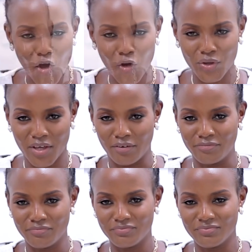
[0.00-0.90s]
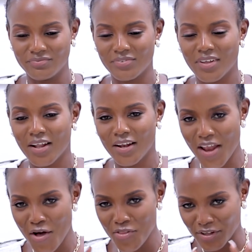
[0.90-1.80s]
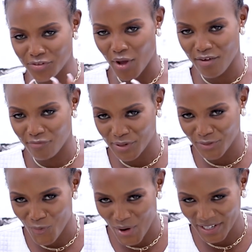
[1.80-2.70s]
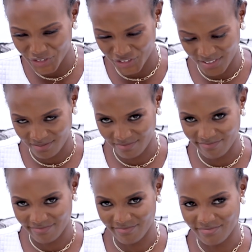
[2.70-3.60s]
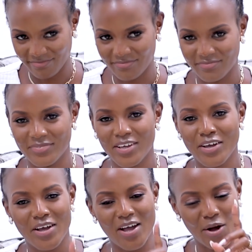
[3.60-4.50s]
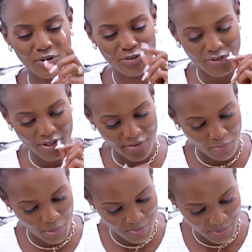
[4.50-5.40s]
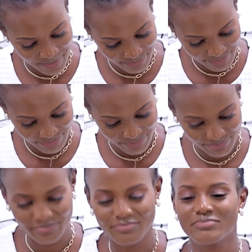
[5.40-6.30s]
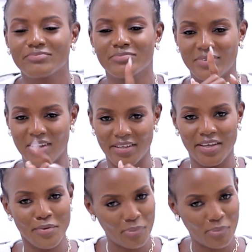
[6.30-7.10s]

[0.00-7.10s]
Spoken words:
Okay, now that you have been watching, I want you to get a paper and get a